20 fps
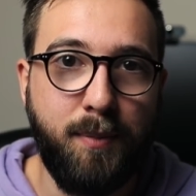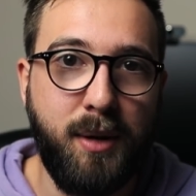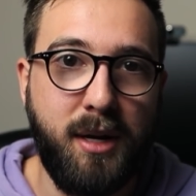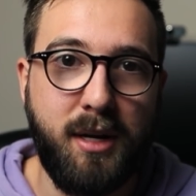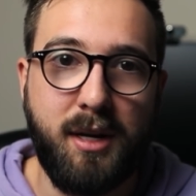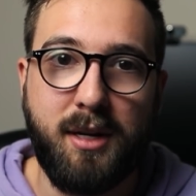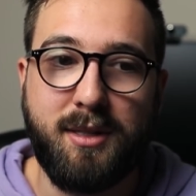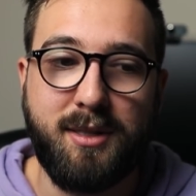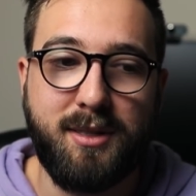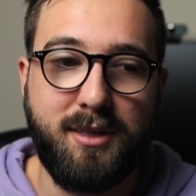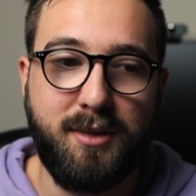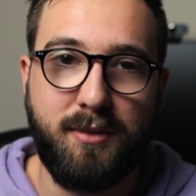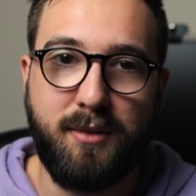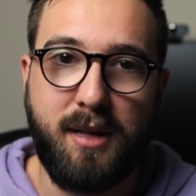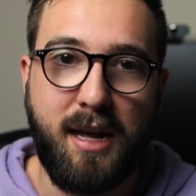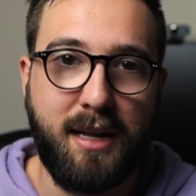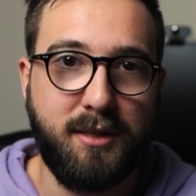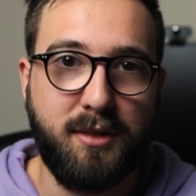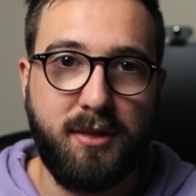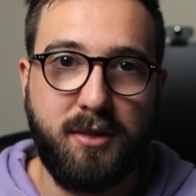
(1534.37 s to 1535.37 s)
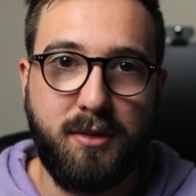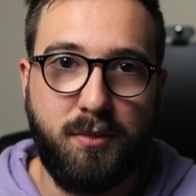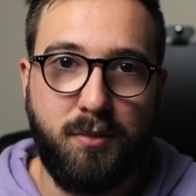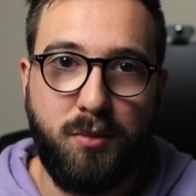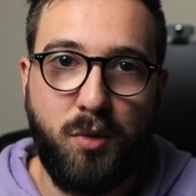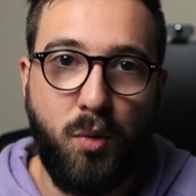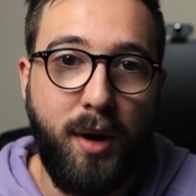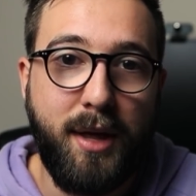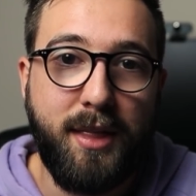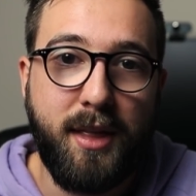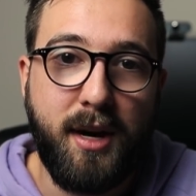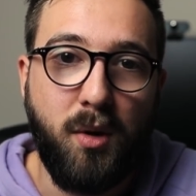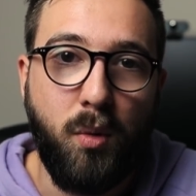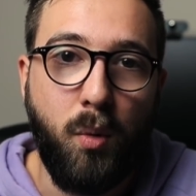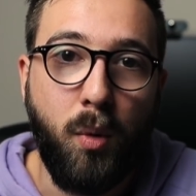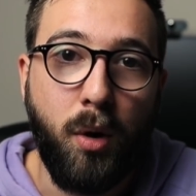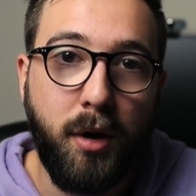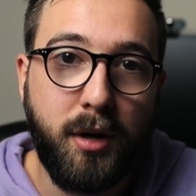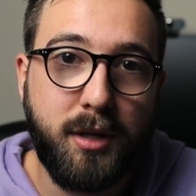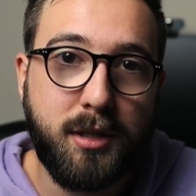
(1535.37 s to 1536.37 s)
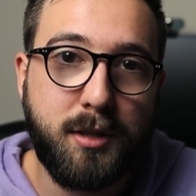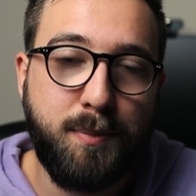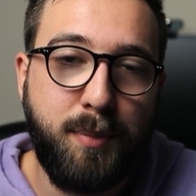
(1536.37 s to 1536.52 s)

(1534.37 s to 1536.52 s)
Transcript: because that's the way that it works.